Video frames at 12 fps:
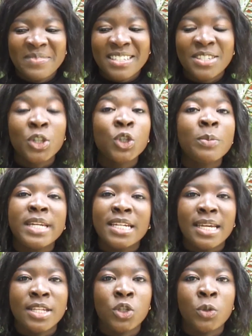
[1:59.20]
Social media
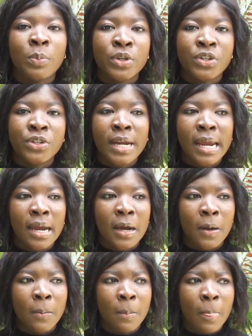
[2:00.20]
tends to portray
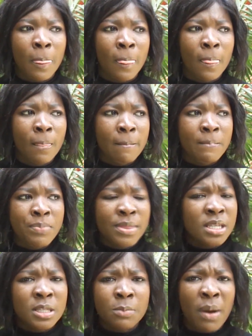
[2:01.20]

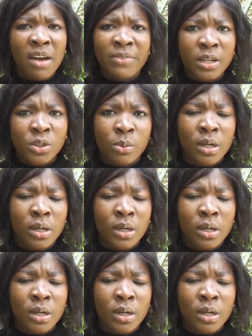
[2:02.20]
this perfect